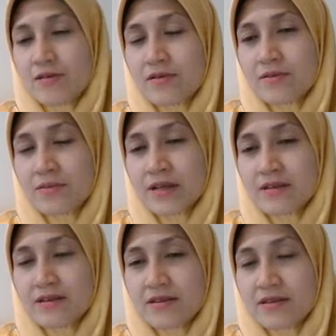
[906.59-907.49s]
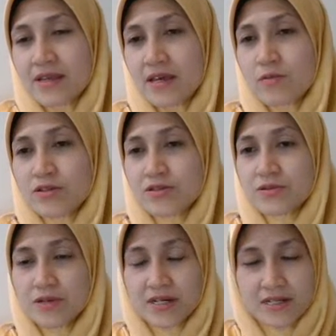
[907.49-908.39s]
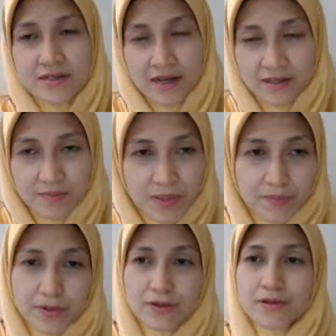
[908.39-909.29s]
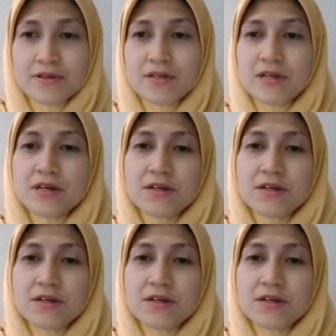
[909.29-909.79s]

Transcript: or when they want to hurt other people